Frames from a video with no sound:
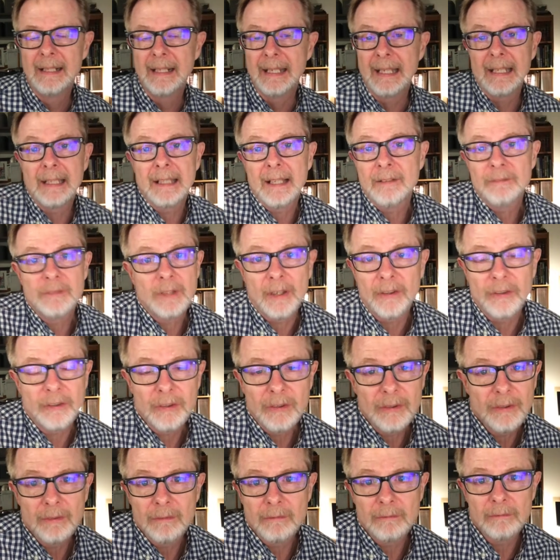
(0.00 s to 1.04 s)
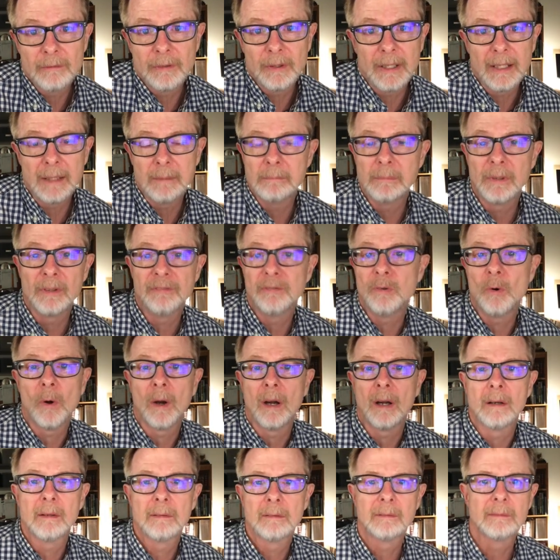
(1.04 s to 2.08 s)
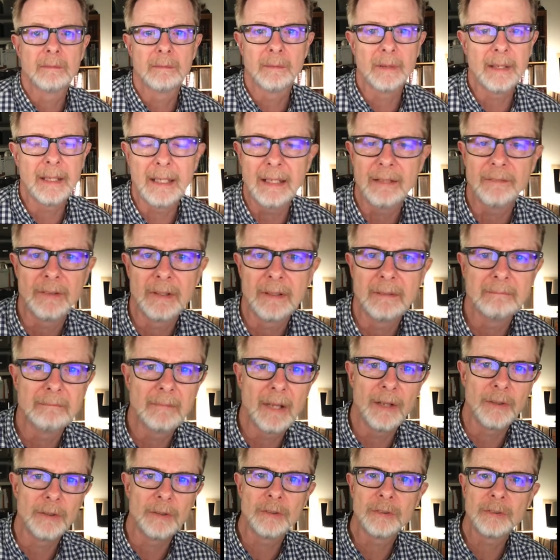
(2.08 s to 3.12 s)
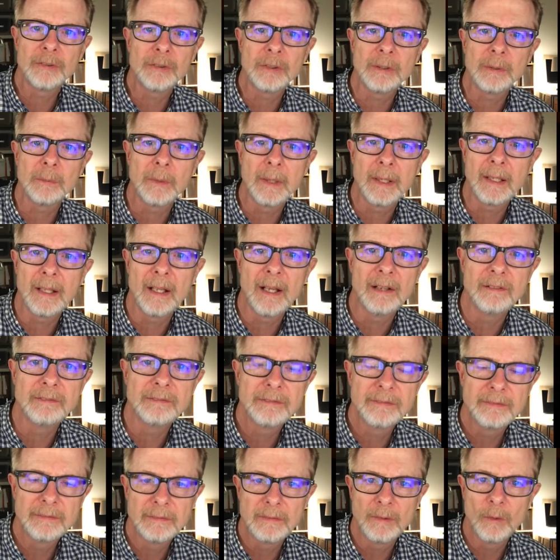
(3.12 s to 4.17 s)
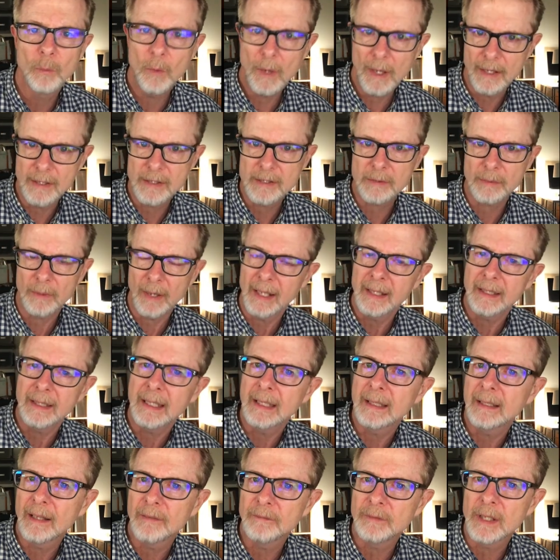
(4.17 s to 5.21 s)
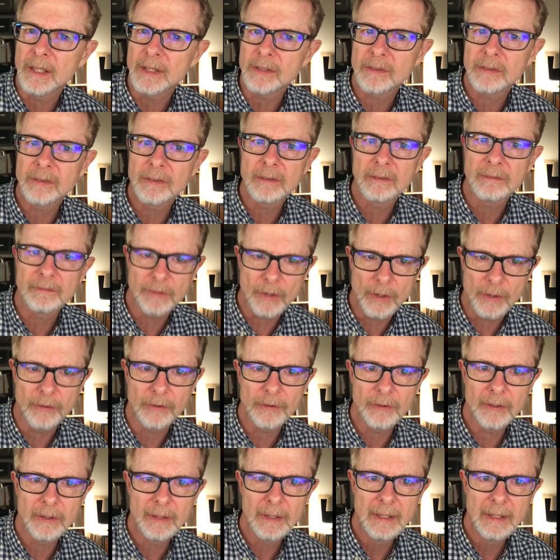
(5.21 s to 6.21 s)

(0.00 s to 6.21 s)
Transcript: He loved us really before we even understood what love was, right? He loved us first.